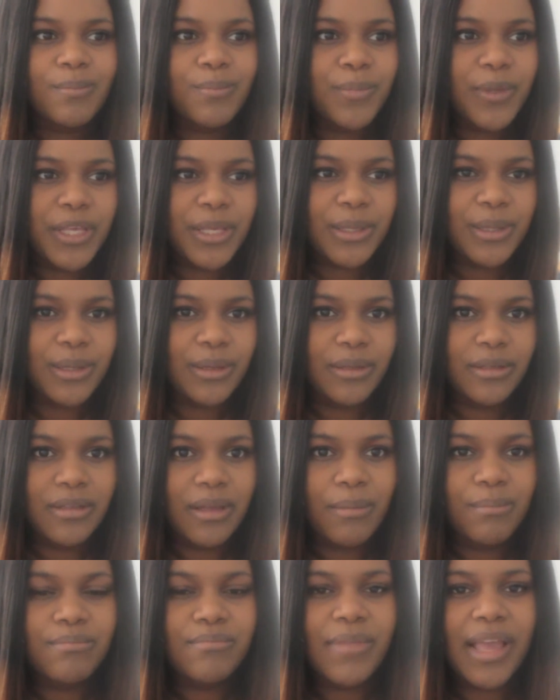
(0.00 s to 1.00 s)
being
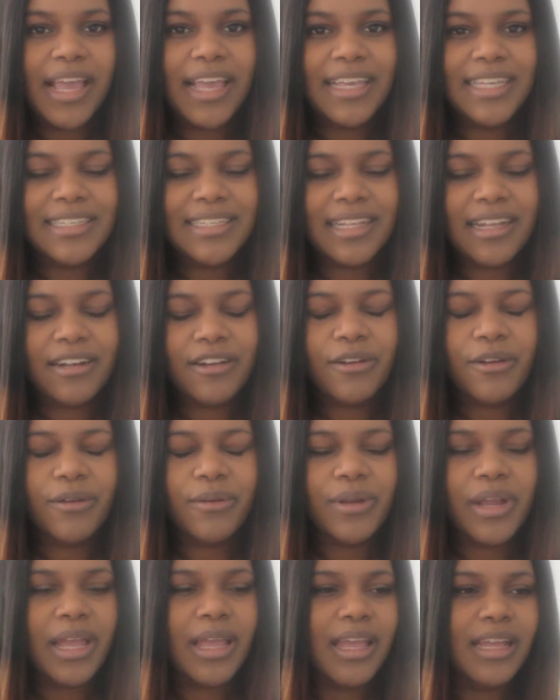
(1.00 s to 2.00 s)
amazed in
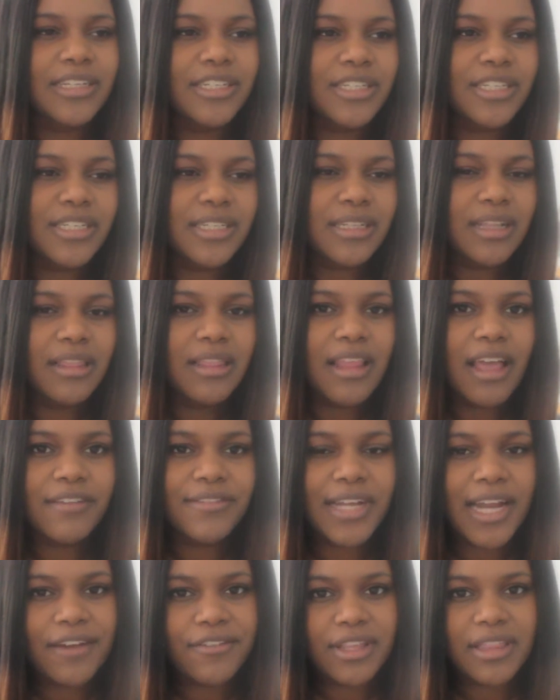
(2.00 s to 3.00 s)
Korea and just
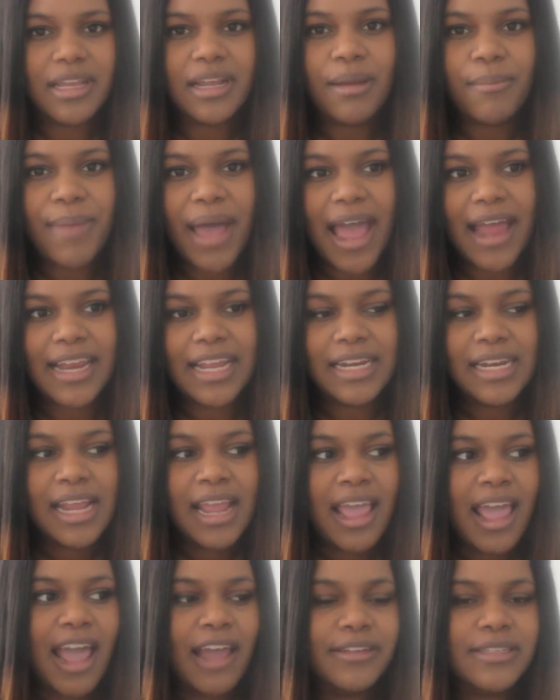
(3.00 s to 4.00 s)
loving everything about it.
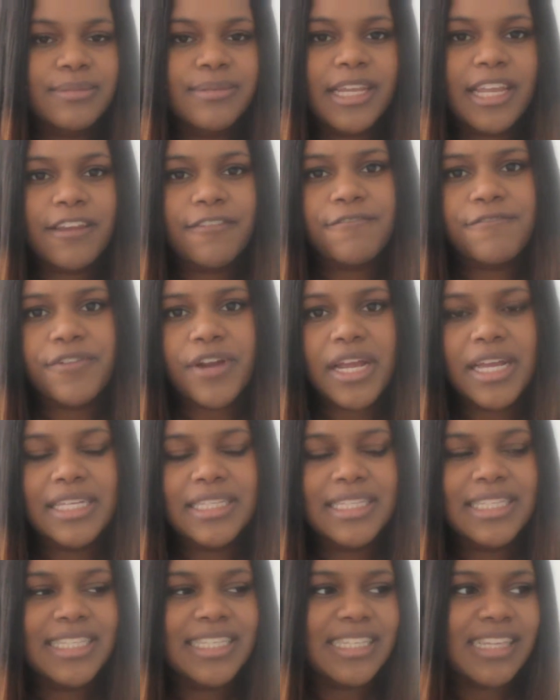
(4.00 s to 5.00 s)
I was making
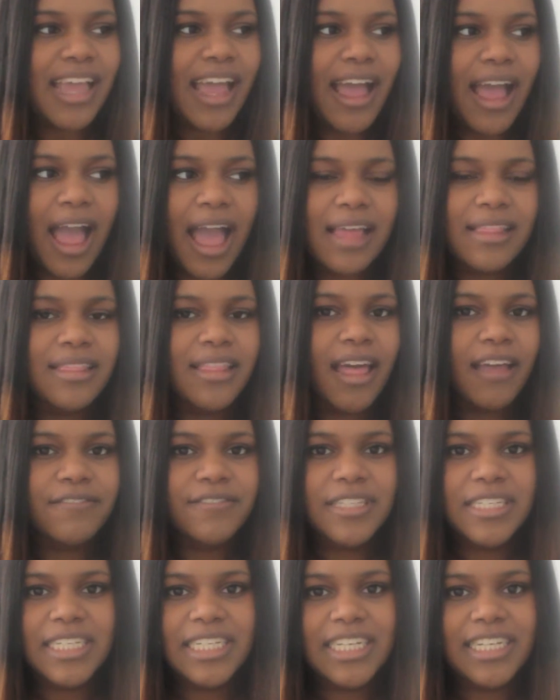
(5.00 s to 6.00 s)
friends. I
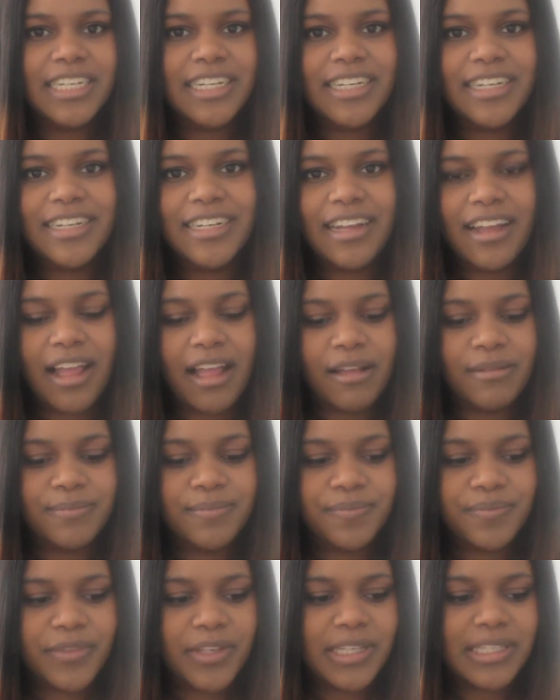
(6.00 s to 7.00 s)
loved it here.
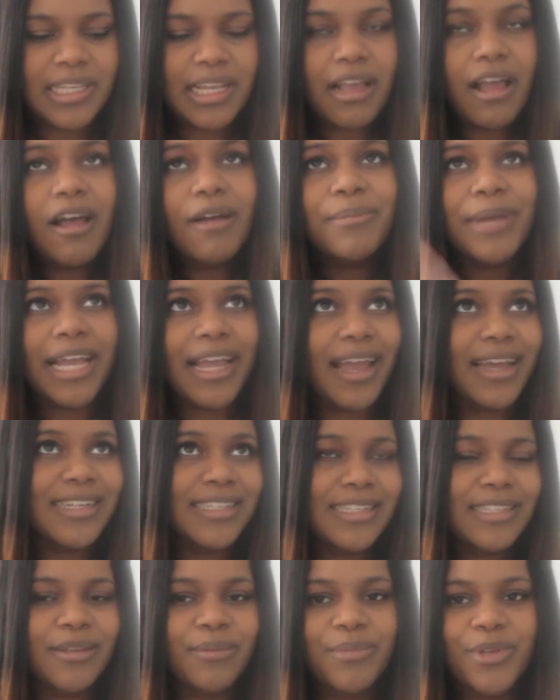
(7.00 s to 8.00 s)
I was like, oh my god,
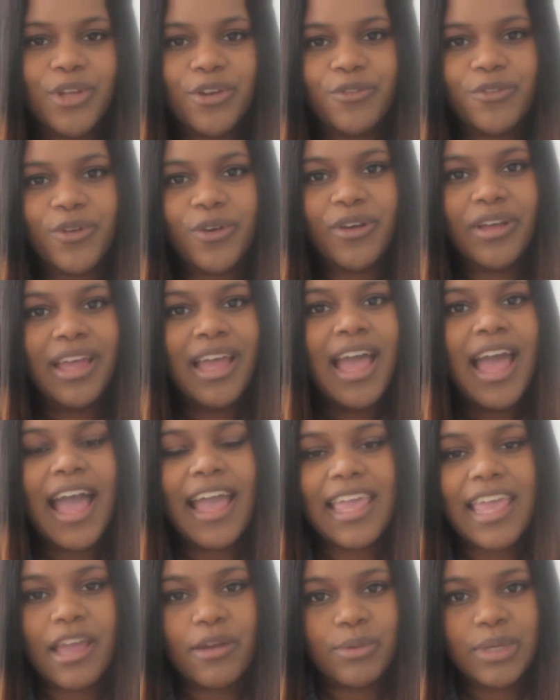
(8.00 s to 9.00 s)
it's so beautiful.
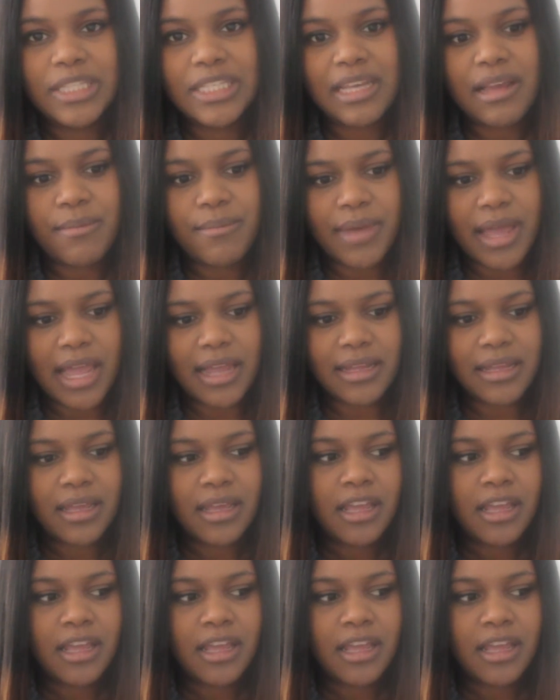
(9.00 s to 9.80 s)
I can't wait to come back.